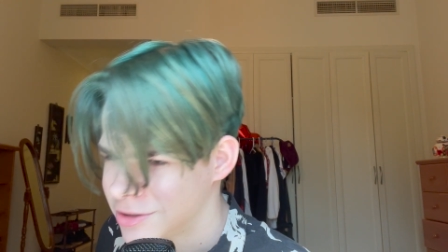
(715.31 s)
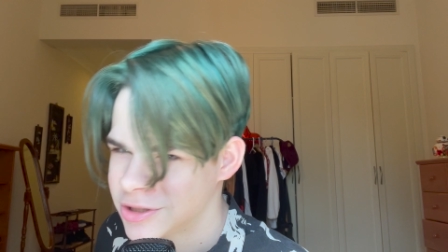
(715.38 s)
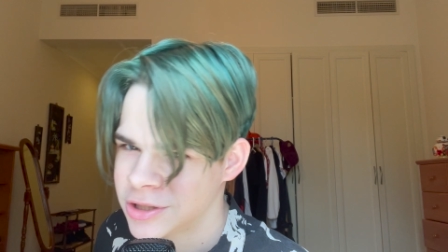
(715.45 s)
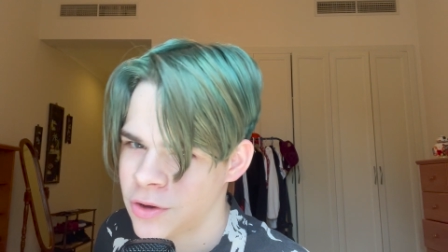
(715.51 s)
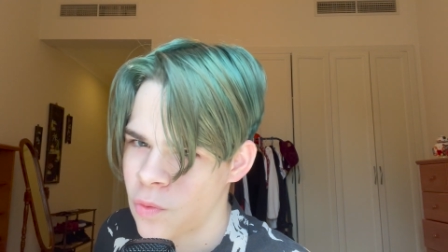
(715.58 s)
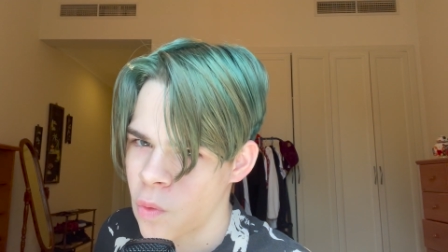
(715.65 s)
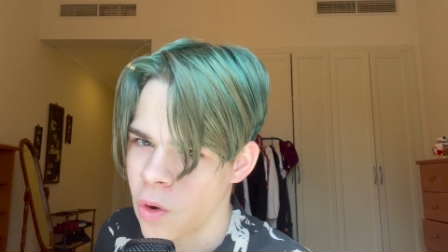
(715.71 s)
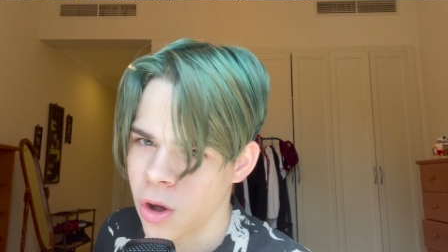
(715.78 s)

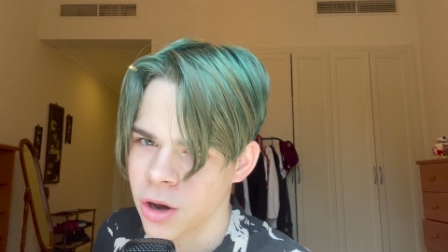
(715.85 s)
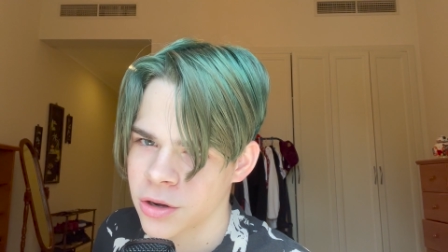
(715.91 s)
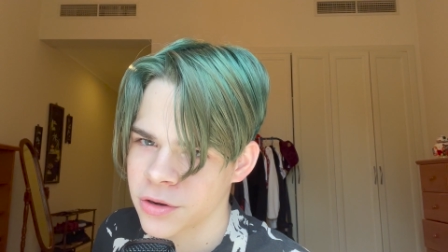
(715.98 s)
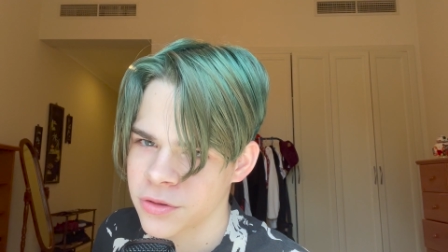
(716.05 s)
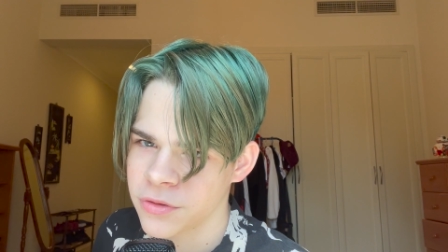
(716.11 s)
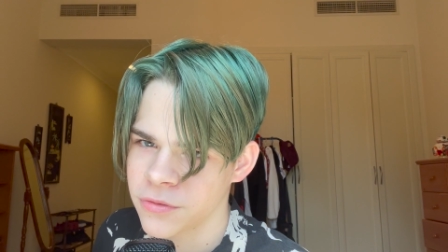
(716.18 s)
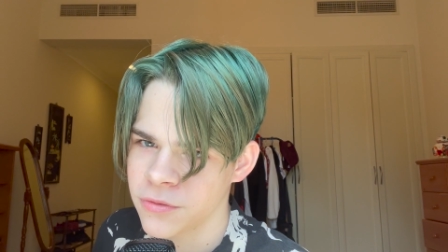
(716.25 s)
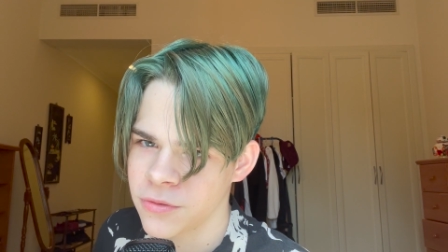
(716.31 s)
she walked
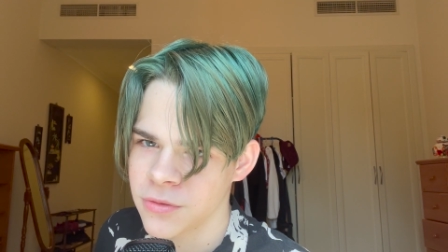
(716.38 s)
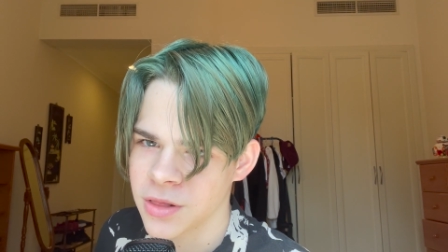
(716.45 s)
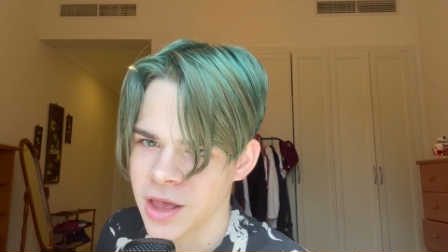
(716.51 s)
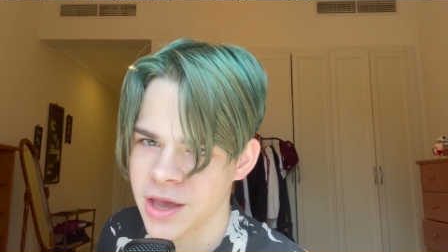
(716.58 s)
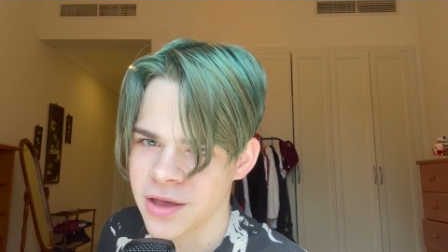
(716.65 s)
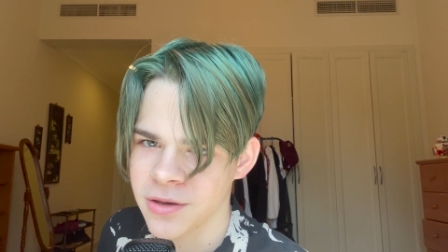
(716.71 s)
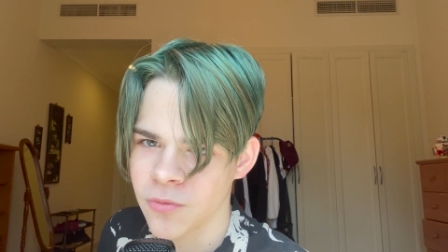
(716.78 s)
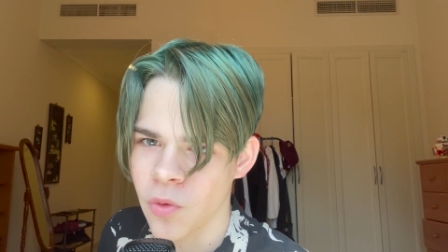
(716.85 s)
through
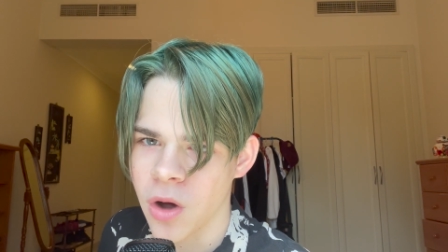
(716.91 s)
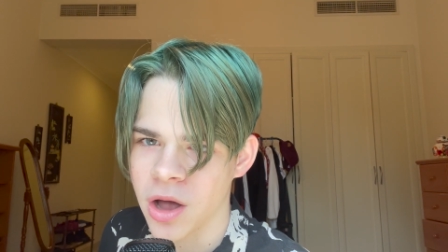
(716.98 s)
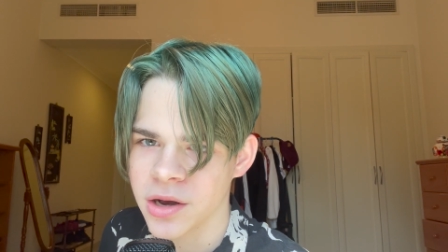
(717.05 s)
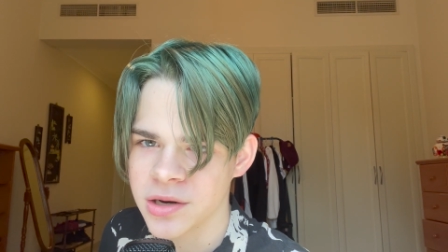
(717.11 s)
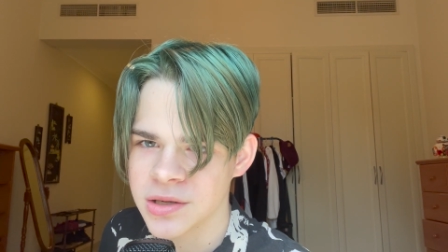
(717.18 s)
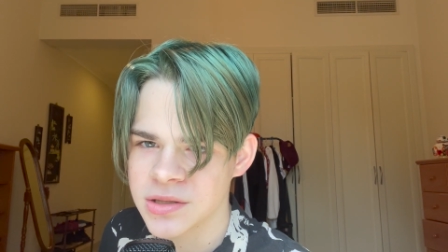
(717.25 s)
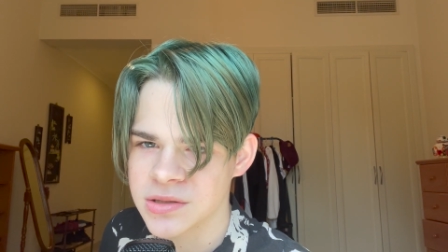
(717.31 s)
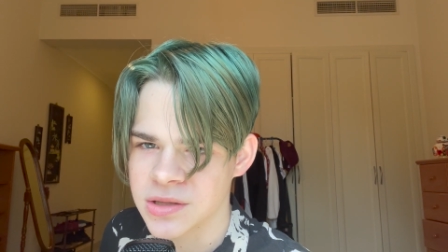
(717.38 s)
like
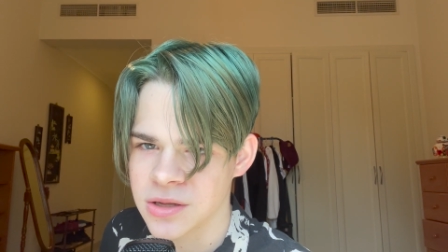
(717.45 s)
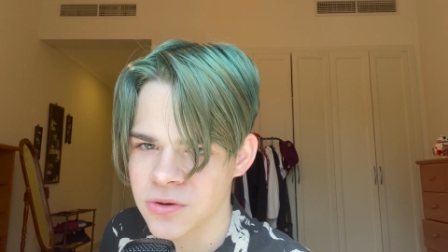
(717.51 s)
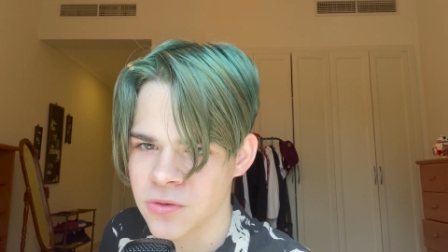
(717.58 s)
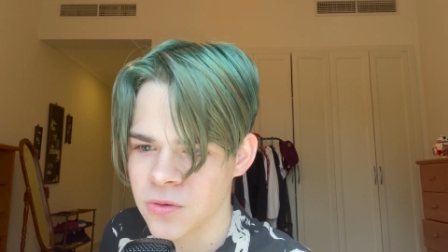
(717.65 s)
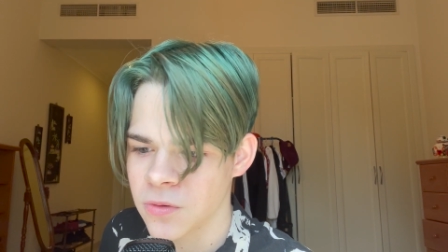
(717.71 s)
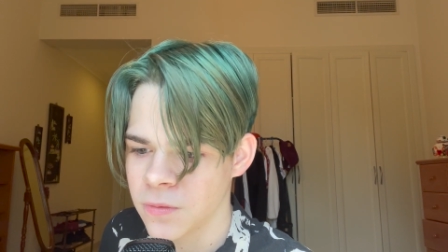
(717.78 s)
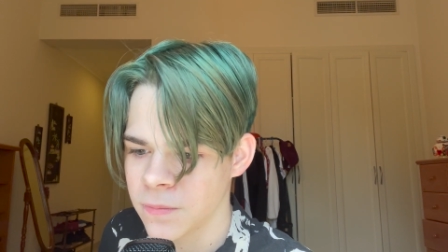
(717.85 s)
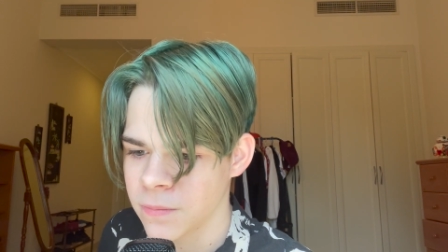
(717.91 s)
Wanda's
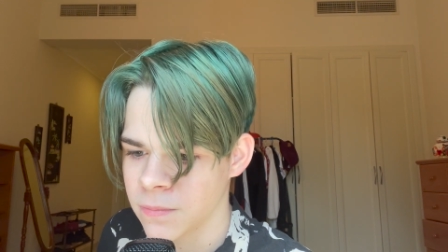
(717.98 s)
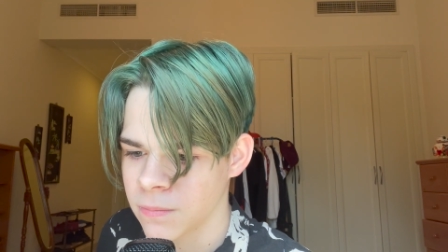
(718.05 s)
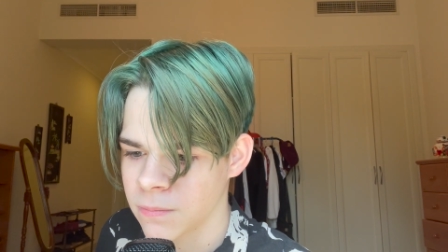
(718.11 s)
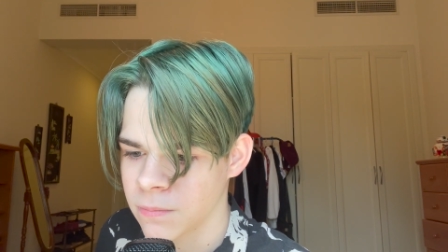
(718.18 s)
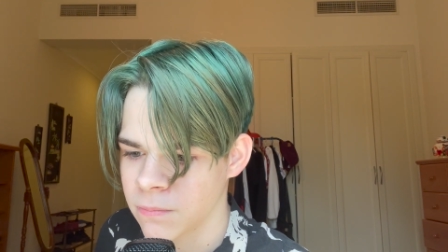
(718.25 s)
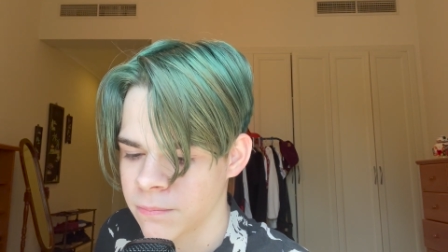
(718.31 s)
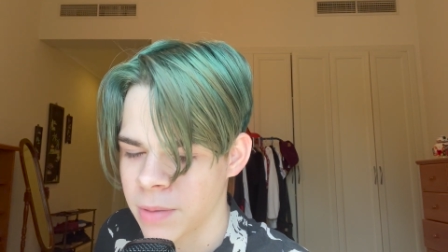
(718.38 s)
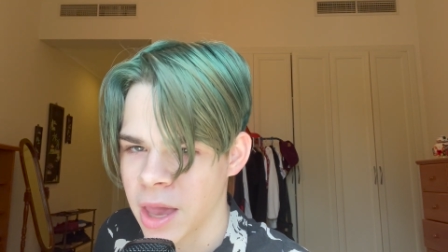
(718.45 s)
little
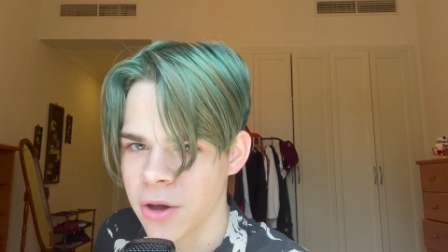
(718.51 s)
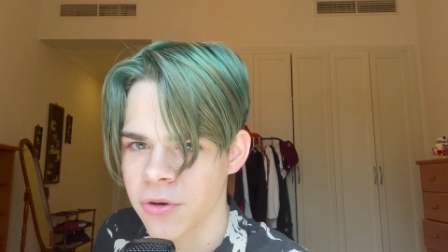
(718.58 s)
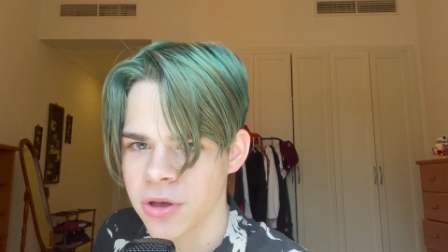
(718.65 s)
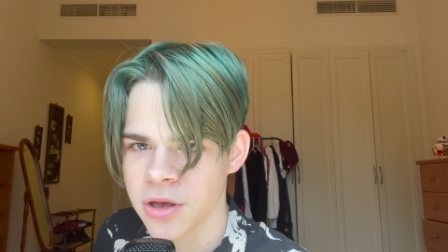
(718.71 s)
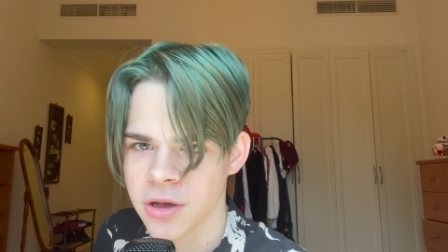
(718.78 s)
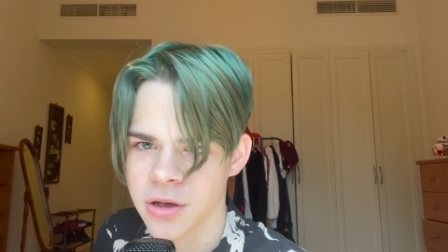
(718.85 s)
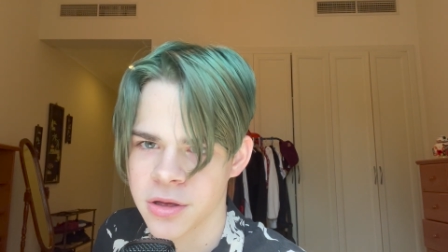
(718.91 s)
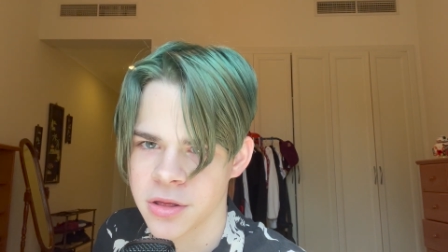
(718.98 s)

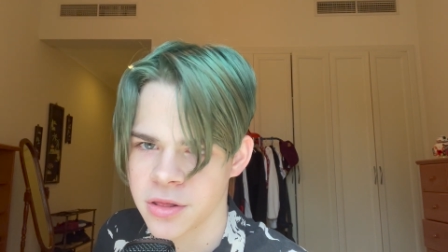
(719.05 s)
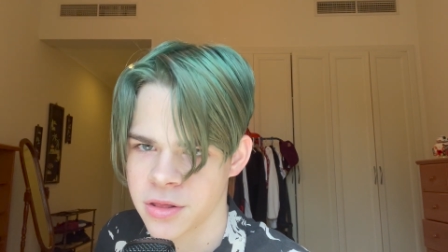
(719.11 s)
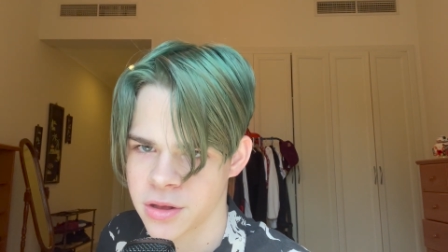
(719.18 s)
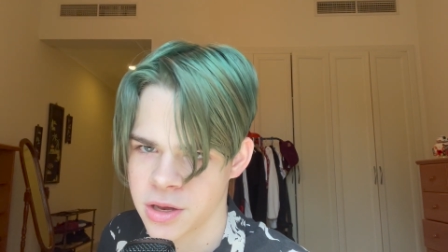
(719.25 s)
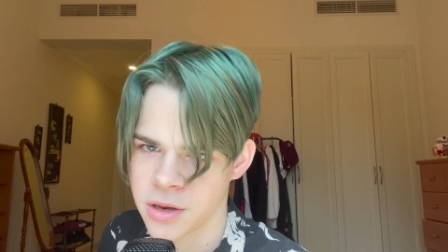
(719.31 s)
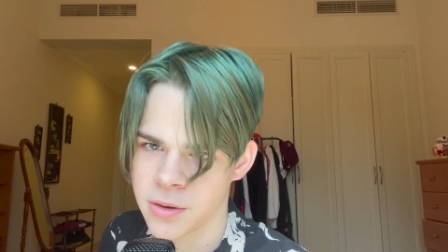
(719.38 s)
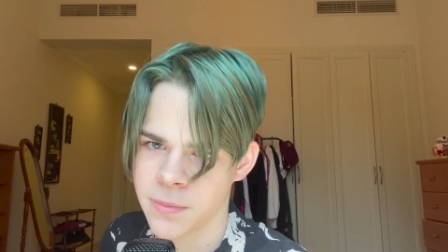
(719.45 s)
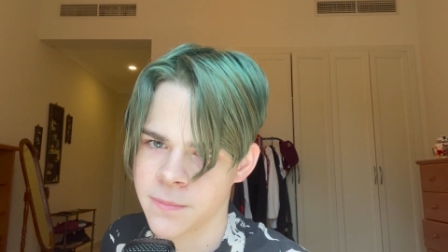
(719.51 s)
barrier
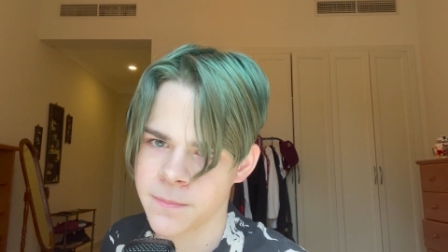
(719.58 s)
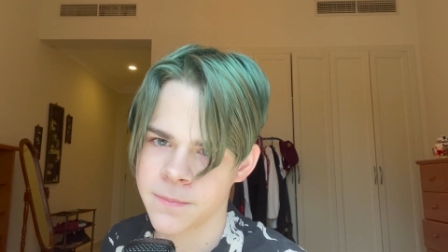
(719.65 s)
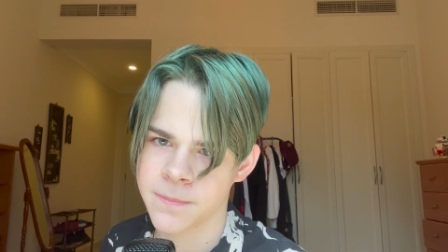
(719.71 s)
thing.